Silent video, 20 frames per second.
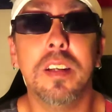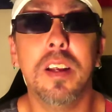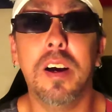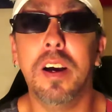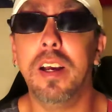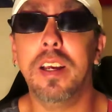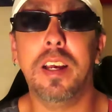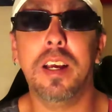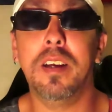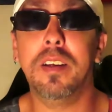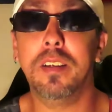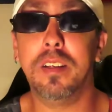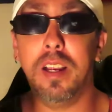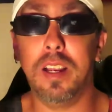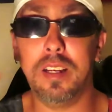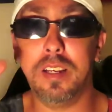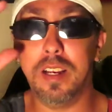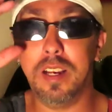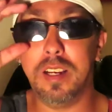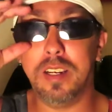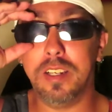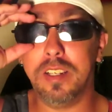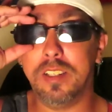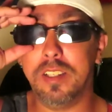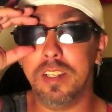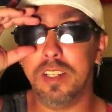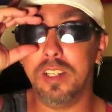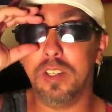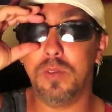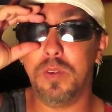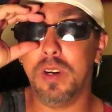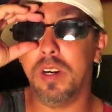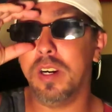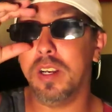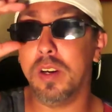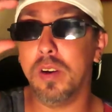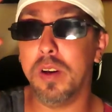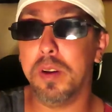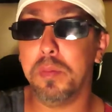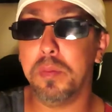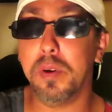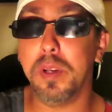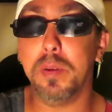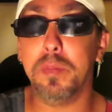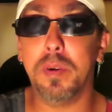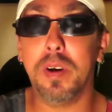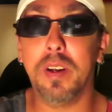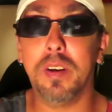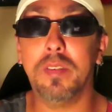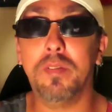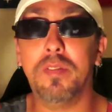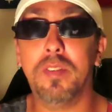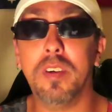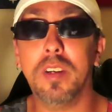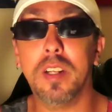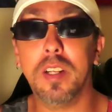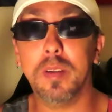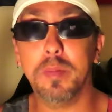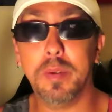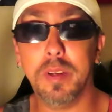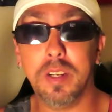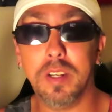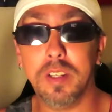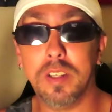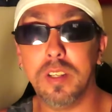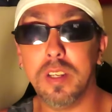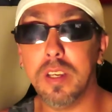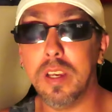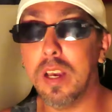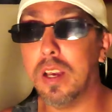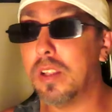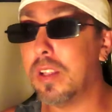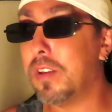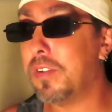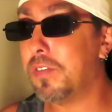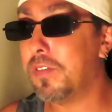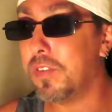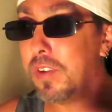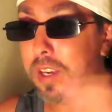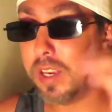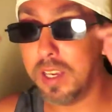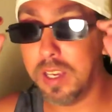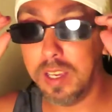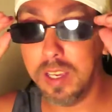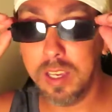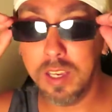No, I, I honestly just wanted to go ahead and put them on for a little bit to see how they fit.